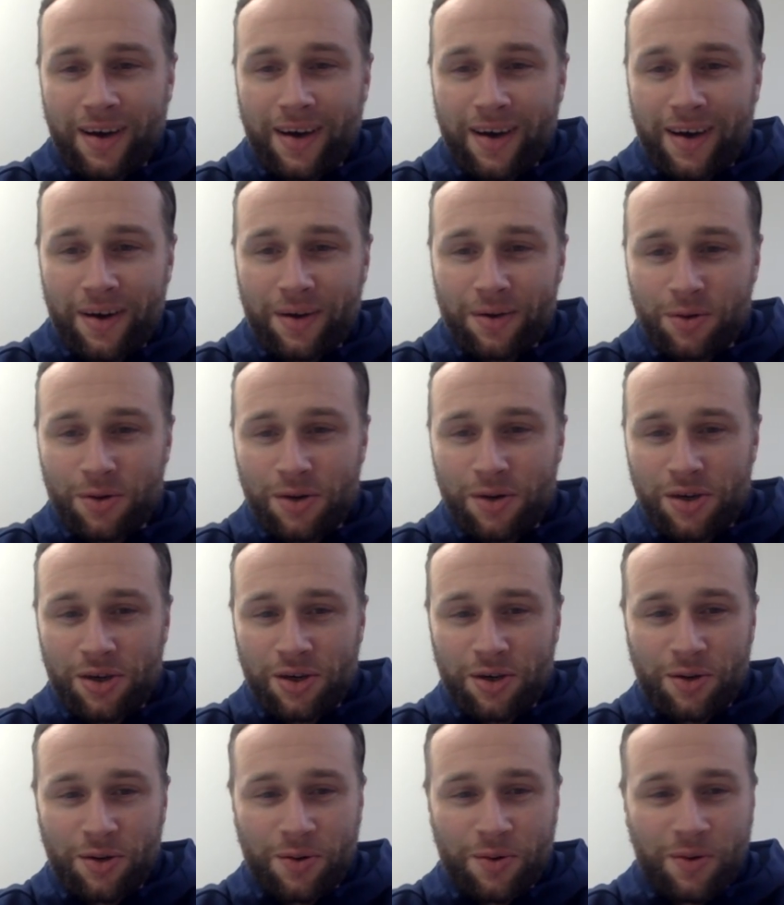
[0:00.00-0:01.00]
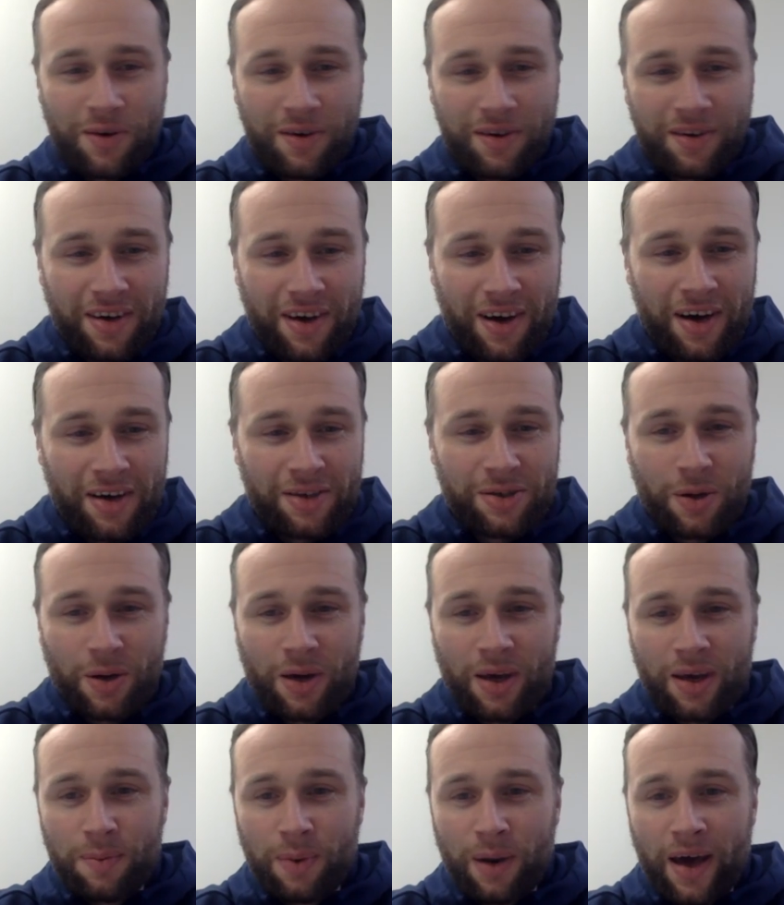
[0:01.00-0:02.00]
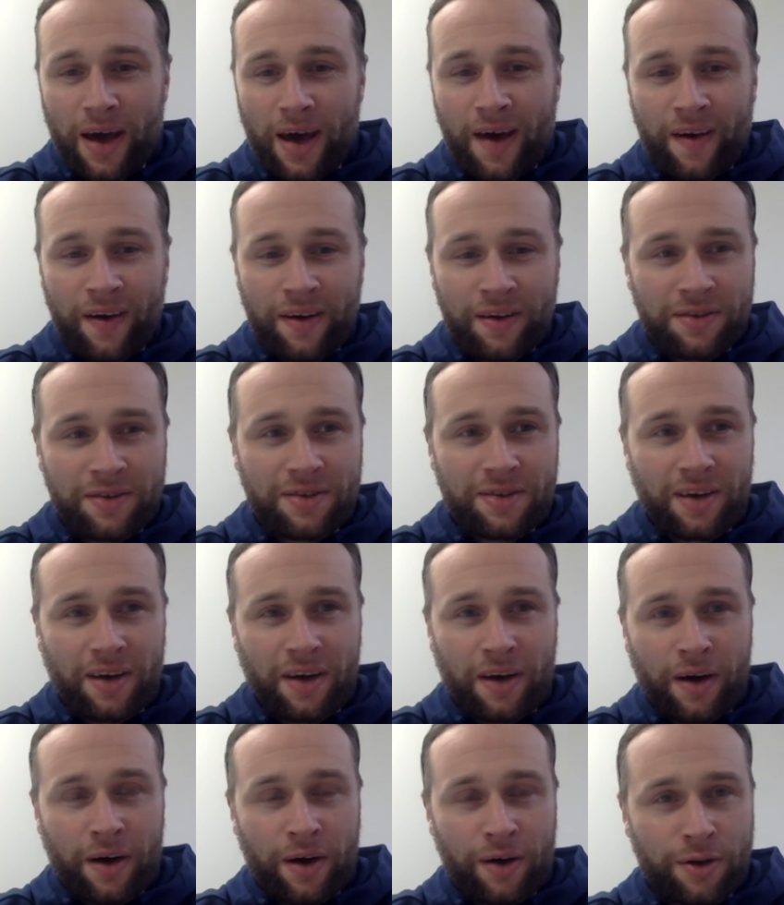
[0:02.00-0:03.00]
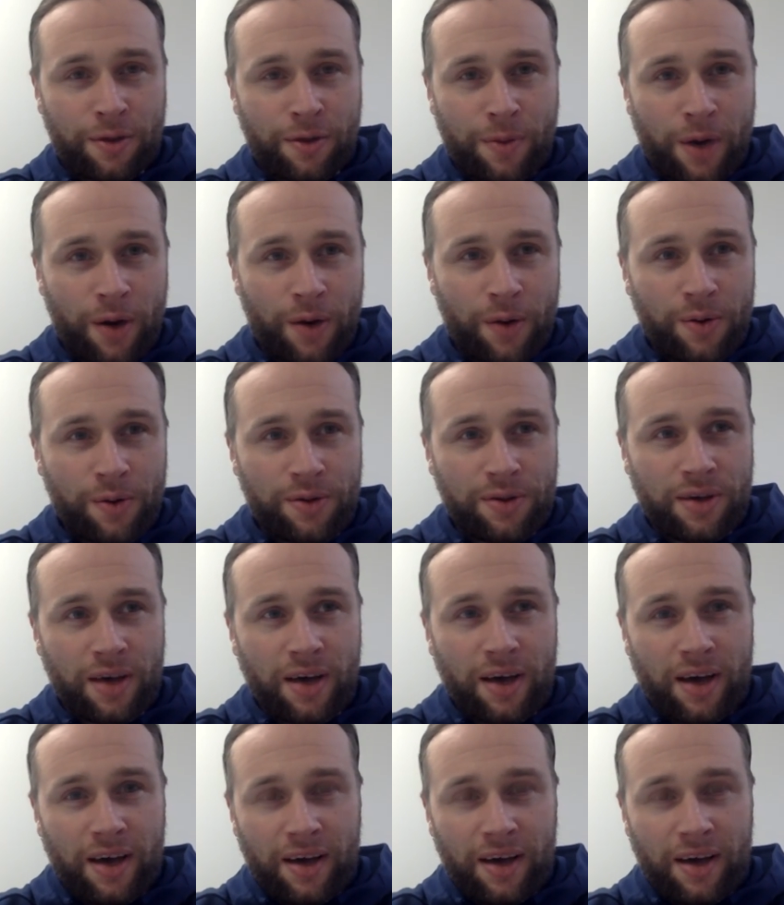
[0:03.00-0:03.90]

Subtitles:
kind of traditional ice hockey player, and I suppose